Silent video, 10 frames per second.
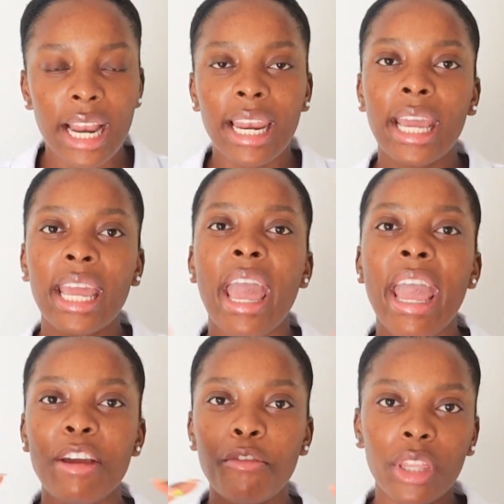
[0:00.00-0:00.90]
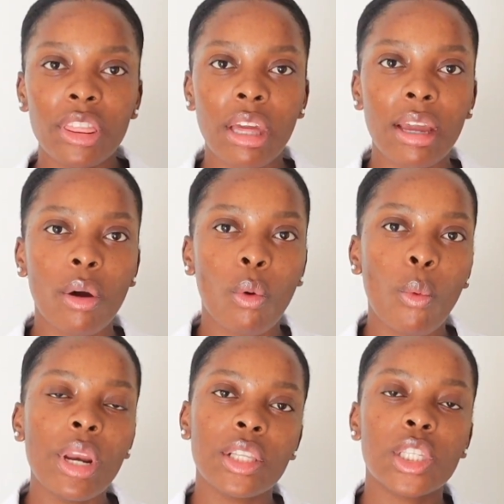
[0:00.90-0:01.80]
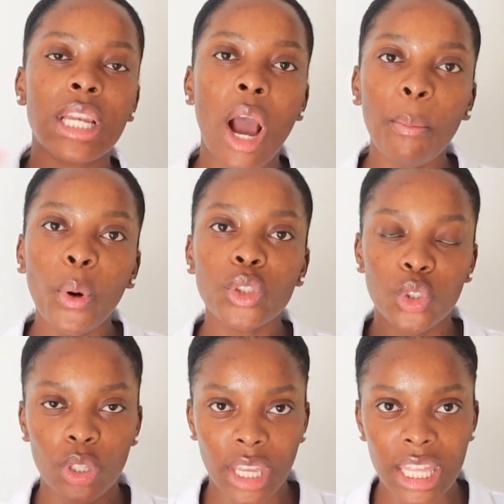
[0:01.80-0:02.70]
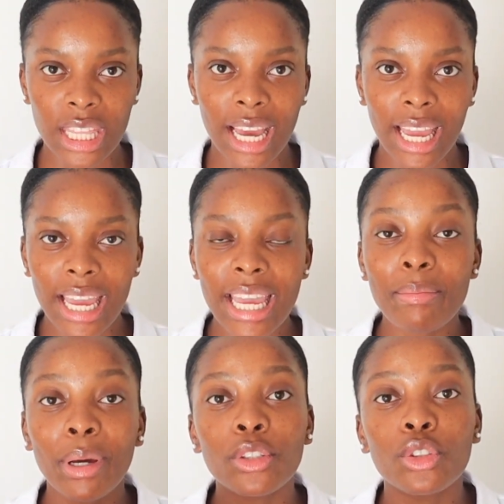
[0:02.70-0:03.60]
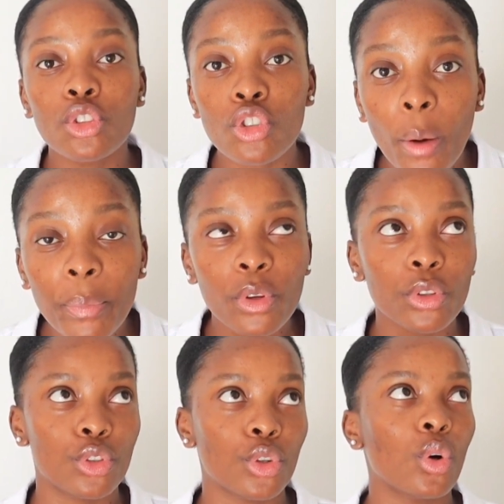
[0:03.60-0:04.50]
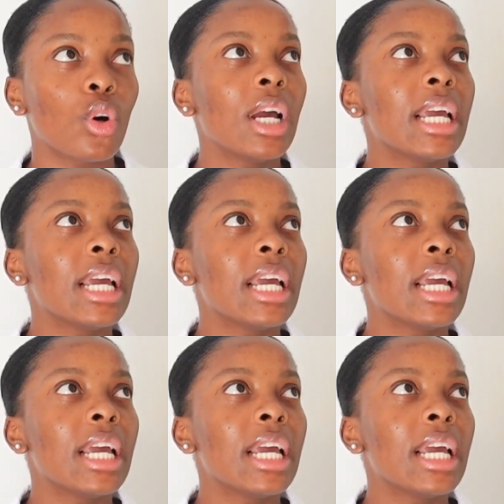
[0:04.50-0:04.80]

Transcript: Like, everything, when it's now put together, it must drop your jaw.